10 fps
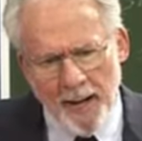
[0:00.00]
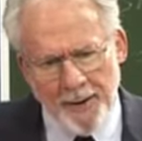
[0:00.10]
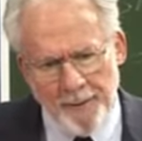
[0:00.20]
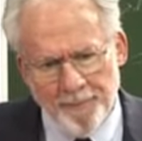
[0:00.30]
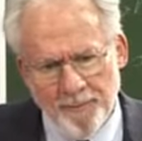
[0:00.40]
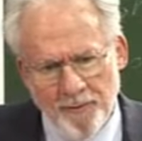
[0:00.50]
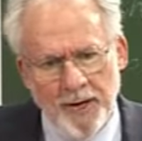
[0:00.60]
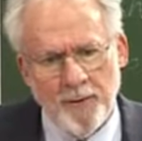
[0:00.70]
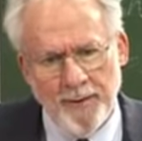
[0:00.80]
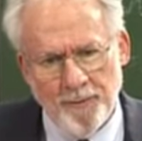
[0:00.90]
honor.
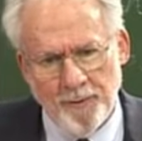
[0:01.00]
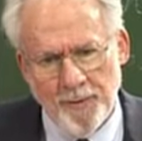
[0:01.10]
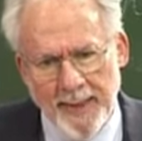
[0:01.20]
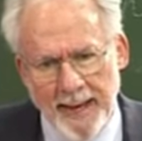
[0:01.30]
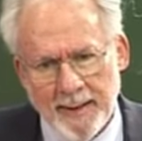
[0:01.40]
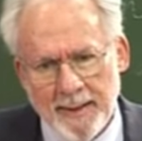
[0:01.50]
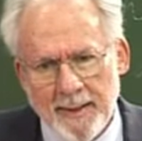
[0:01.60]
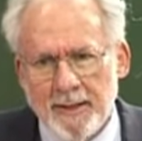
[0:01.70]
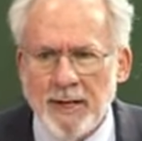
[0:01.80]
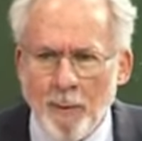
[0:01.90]
Very grateful for that.
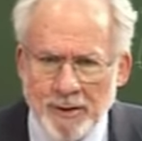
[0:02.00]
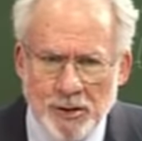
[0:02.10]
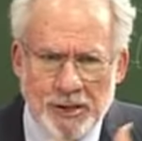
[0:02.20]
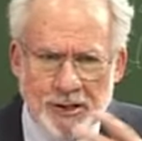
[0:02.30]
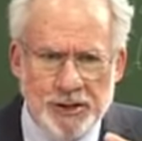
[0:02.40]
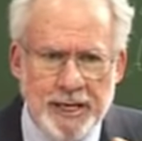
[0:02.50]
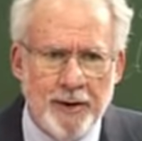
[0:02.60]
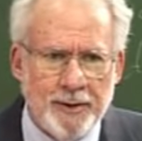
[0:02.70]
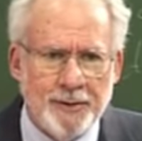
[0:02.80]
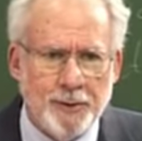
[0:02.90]
So I want to just
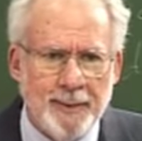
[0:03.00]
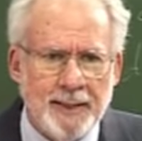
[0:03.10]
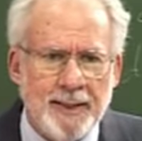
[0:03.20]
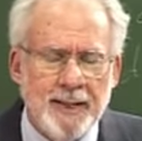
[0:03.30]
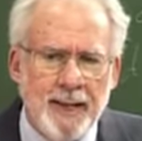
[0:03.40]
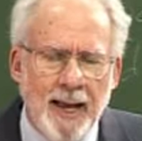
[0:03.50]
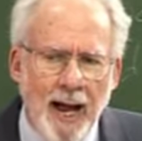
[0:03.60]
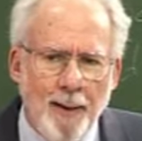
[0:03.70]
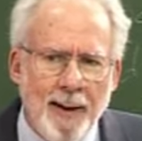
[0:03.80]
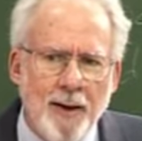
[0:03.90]
share a little bit
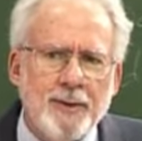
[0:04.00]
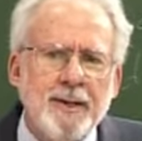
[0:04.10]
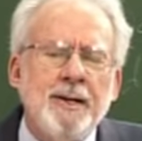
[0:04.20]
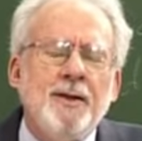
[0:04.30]
about